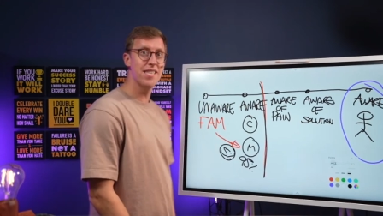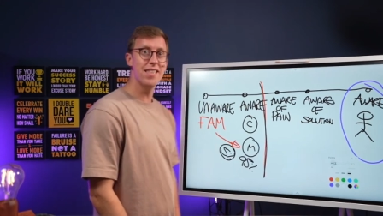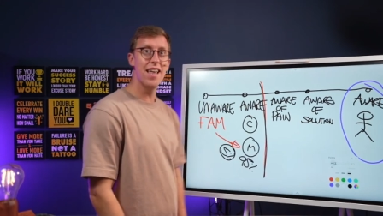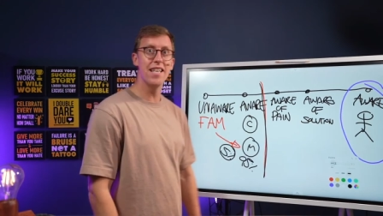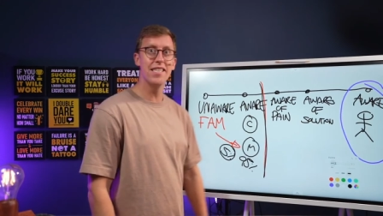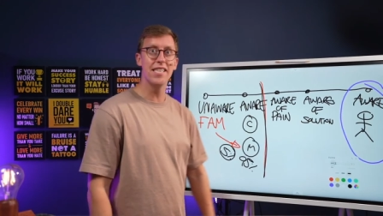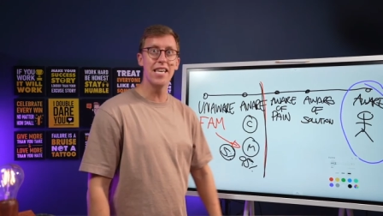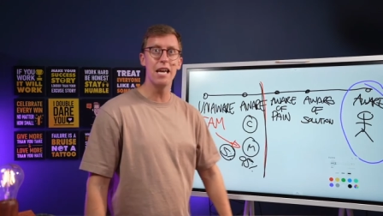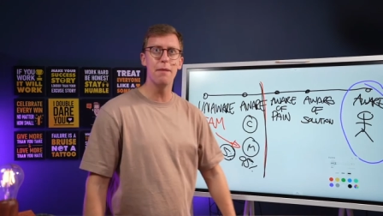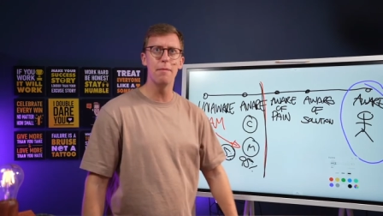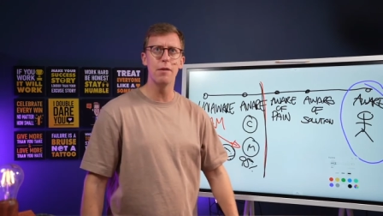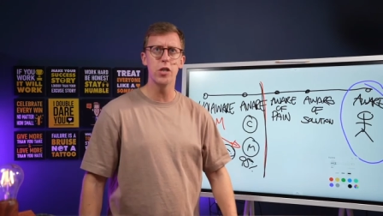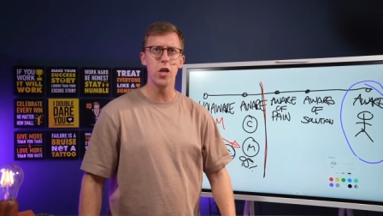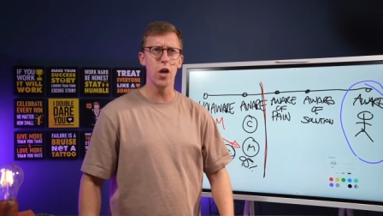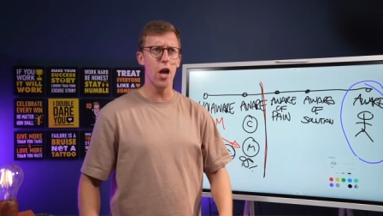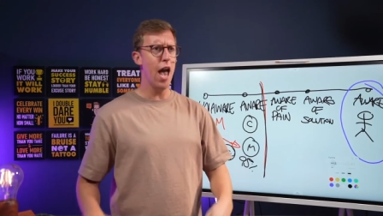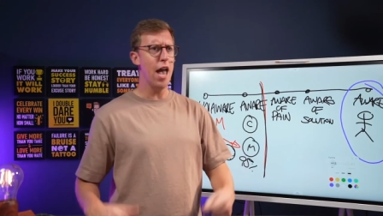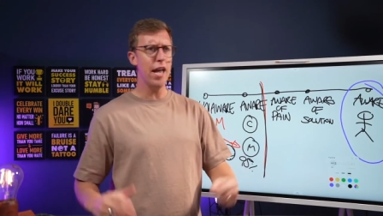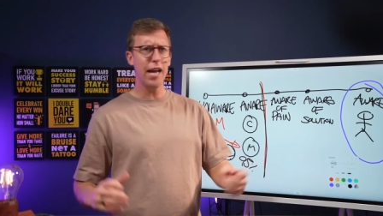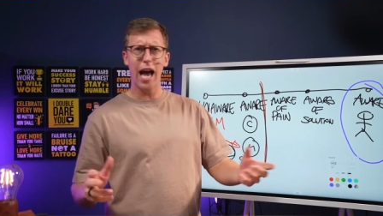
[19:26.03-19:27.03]
to their team and
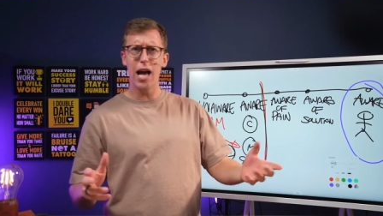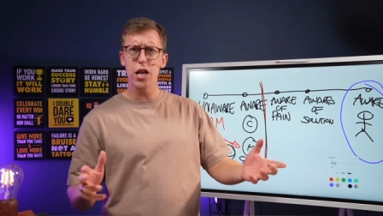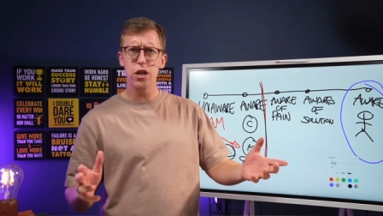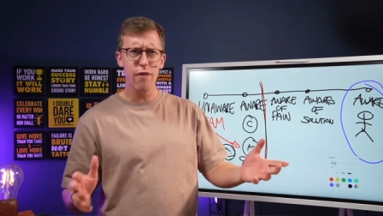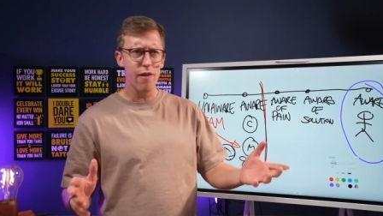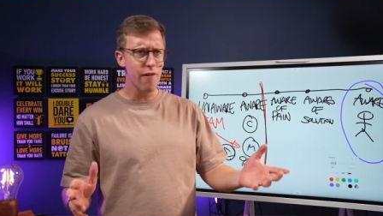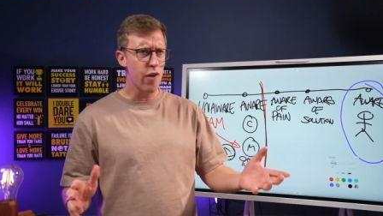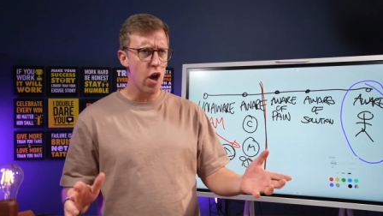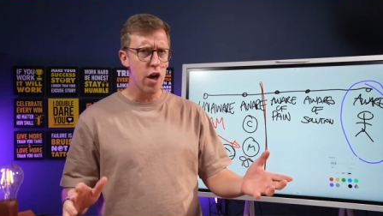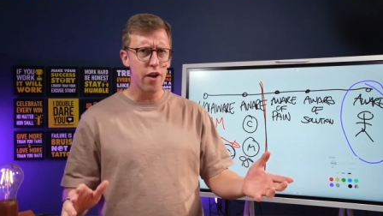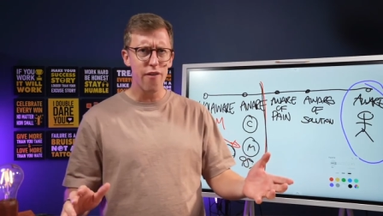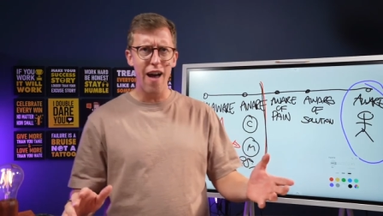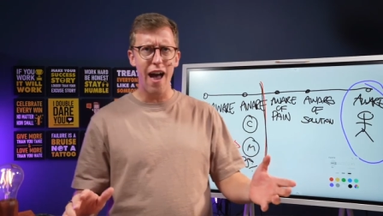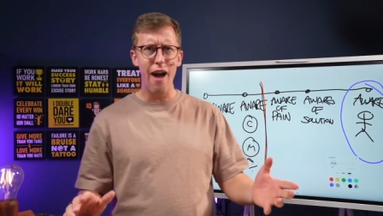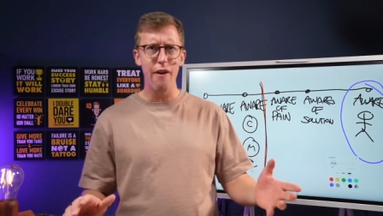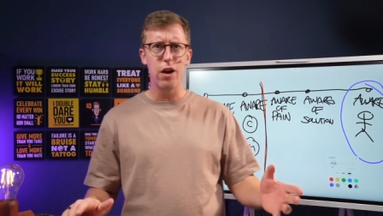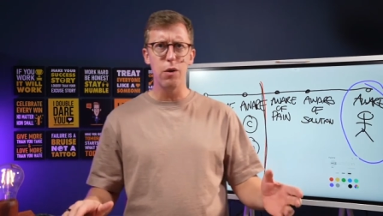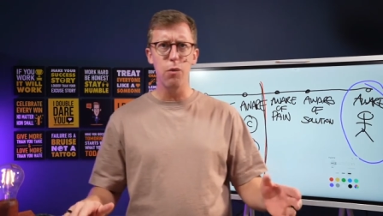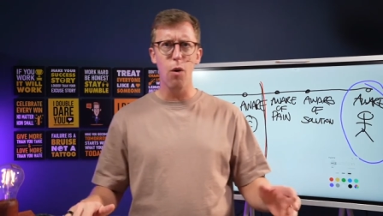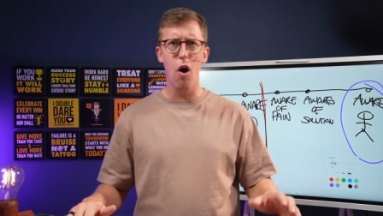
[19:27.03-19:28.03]
say, hey guys, have you ever heard of
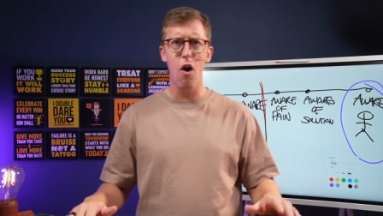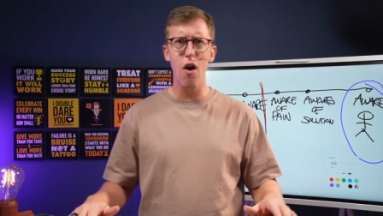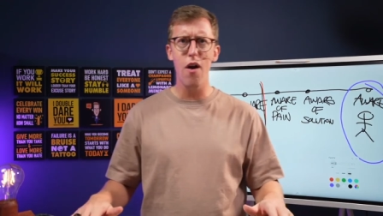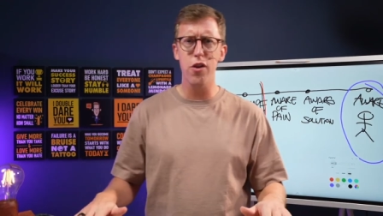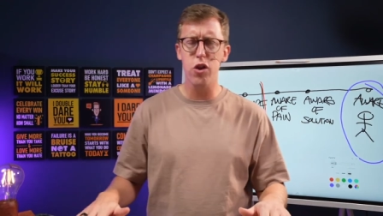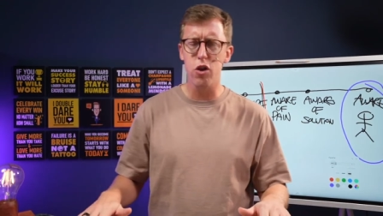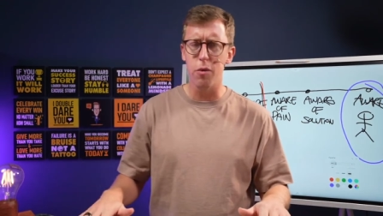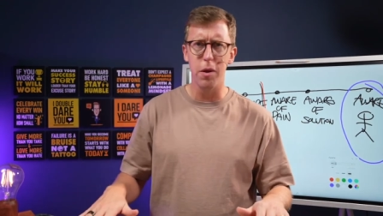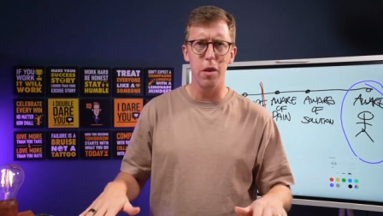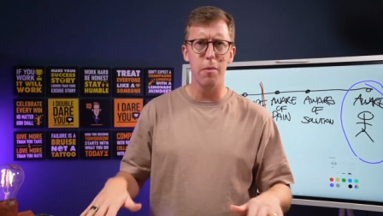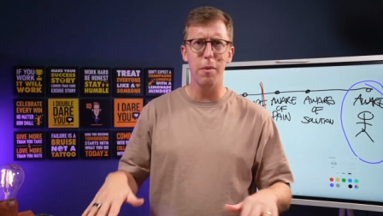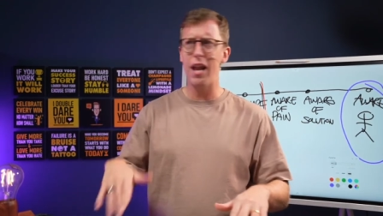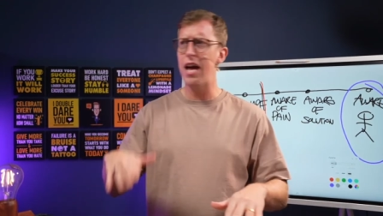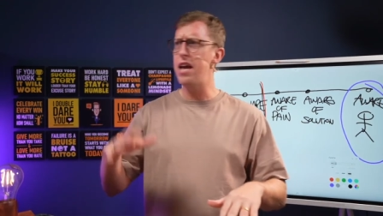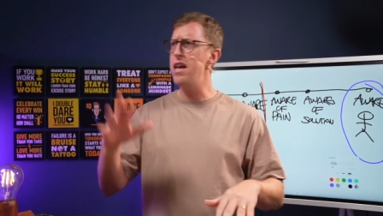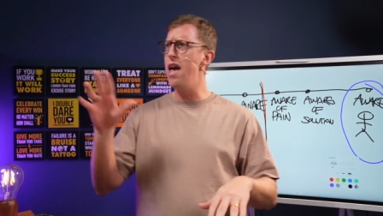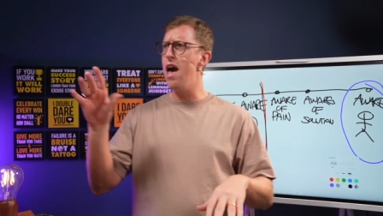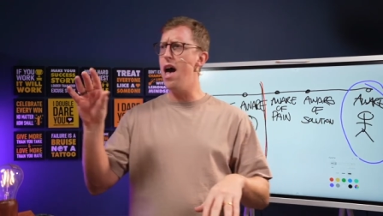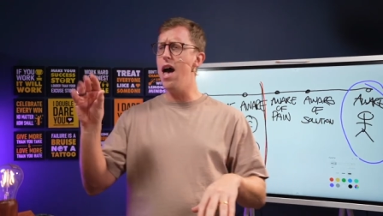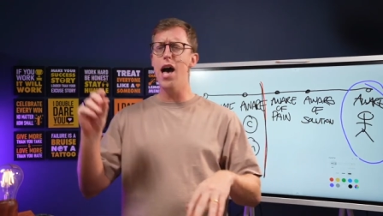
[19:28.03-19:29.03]
Eric Worre? Some of them are
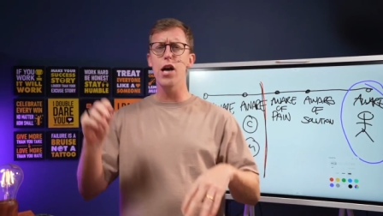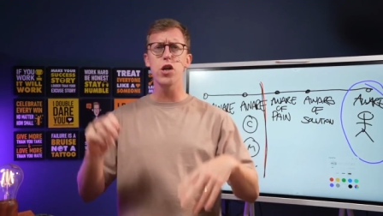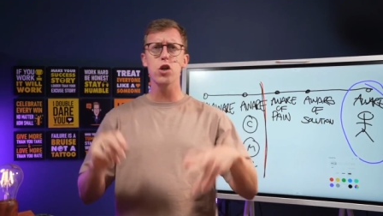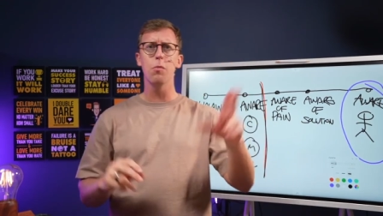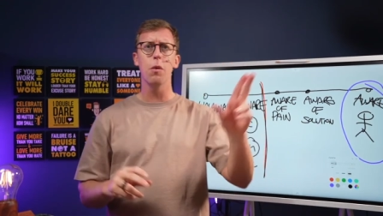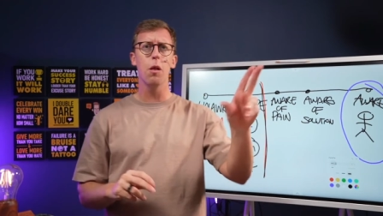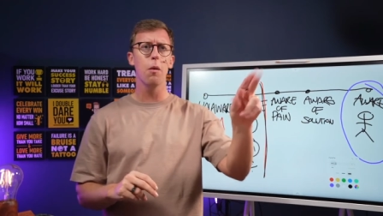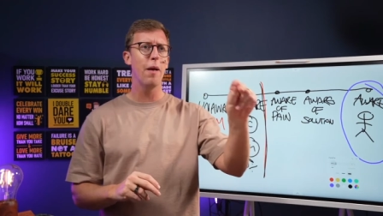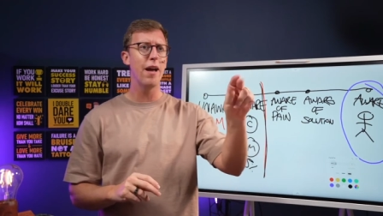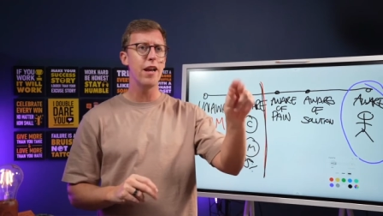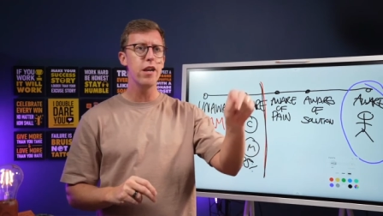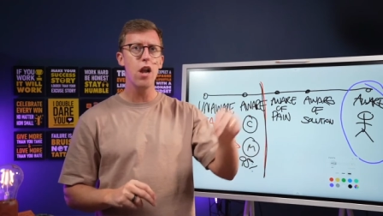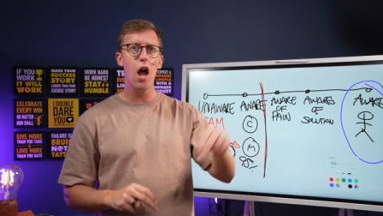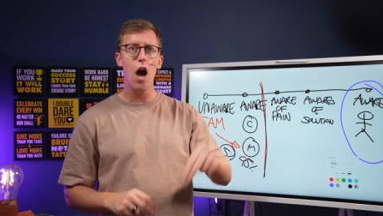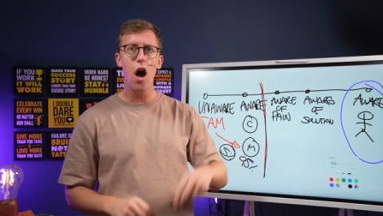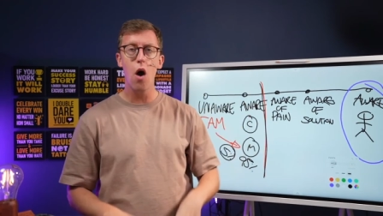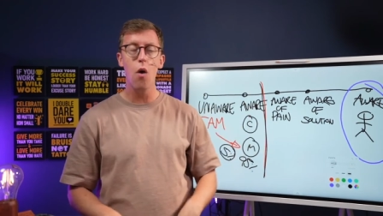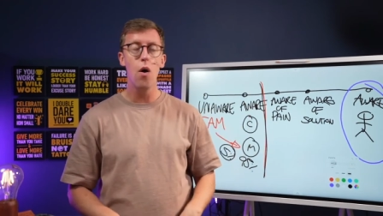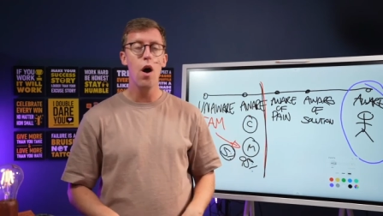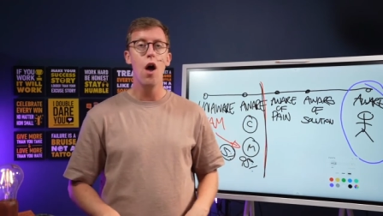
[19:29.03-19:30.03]
like, yeah, some of them are like,
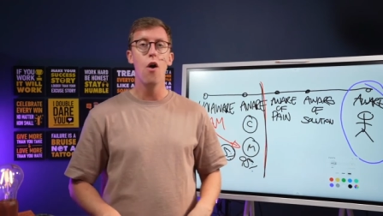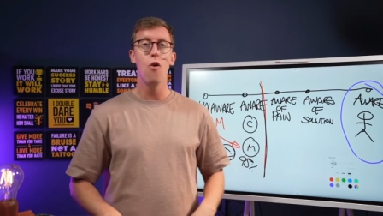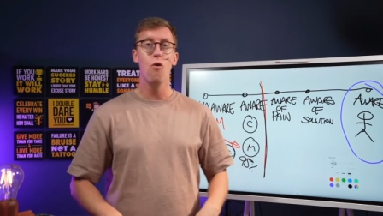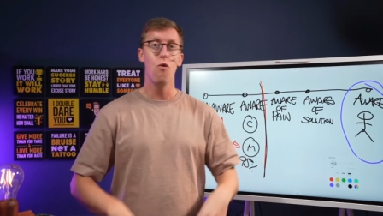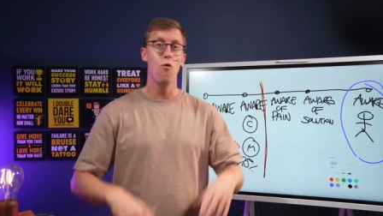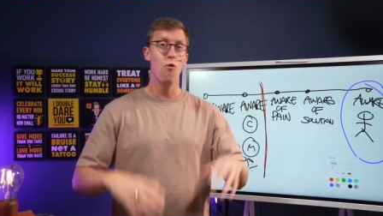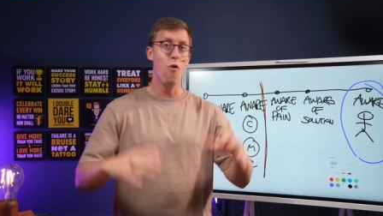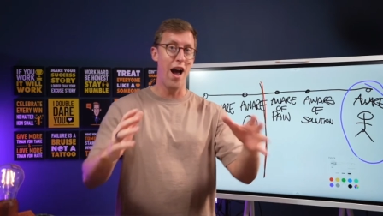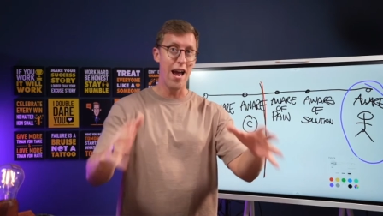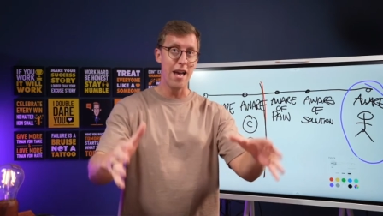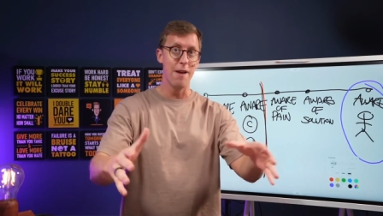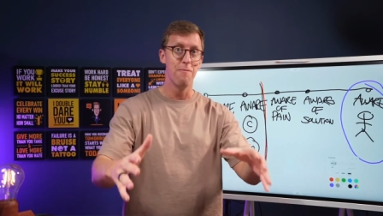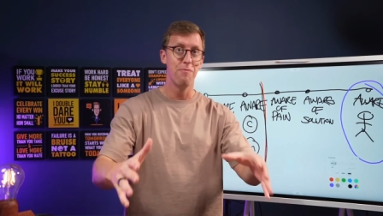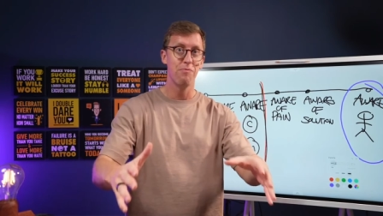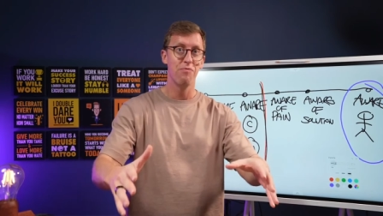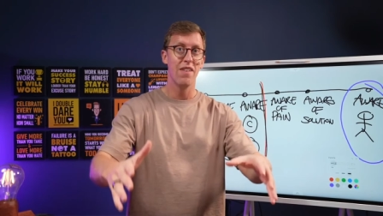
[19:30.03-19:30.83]
no. Right.